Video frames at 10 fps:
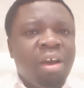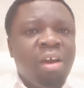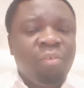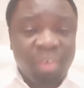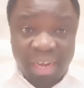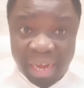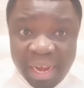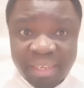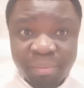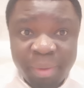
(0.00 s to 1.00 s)

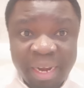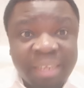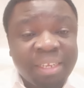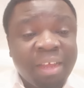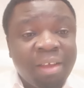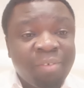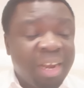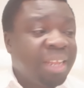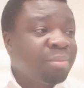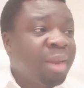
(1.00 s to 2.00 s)
Fernandez
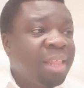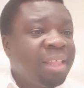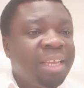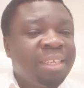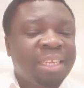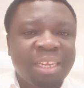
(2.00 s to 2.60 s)
Baraza is a